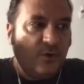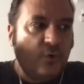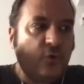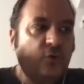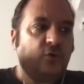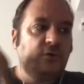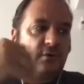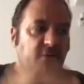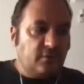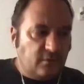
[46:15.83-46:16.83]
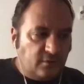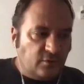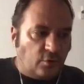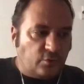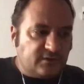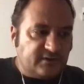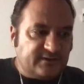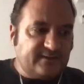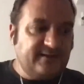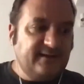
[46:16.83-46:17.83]
who
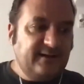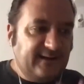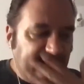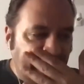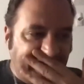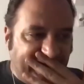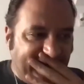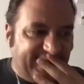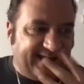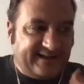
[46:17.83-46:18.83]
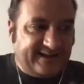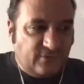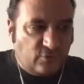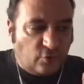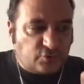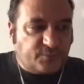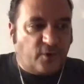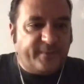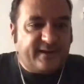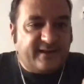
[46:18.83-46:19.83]
noted those
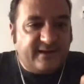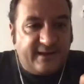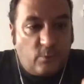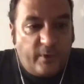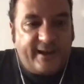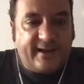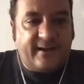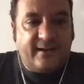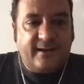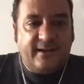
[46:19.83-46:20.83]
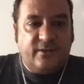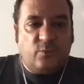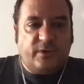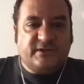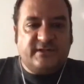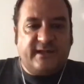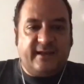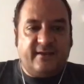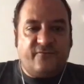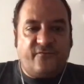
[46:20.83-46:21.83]
moments in the week in which
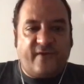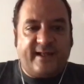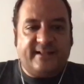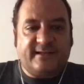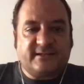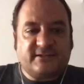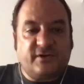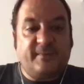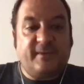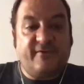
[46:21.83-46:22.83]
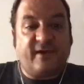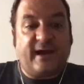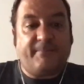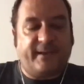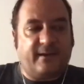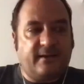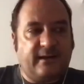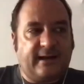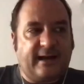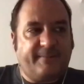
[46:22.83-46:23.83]
they felt extremely happy.
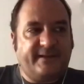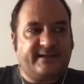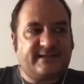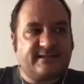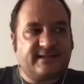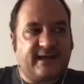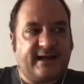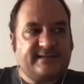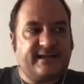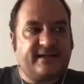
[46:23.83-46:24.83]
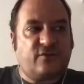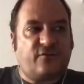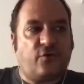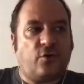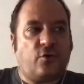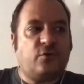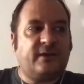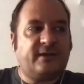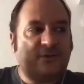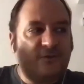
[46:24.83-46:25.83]
Happiness is a state of flow
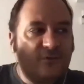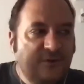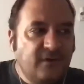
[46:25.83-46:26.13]
that you